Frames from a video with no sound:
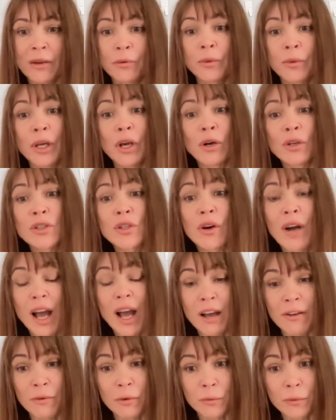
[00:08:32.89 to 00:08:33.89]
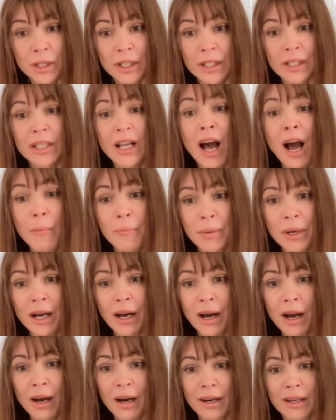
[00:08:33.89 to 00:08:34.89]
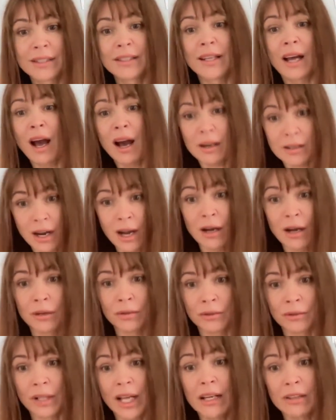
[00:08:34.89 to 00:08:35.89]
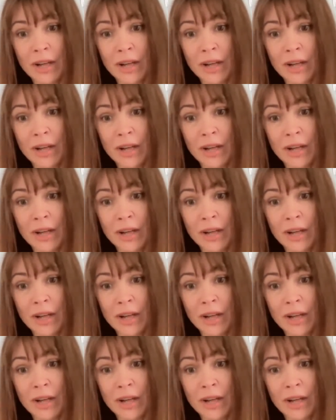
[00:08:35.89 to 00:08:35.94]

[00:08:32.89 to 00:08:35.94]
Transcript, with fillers: We also have a word upcart, around,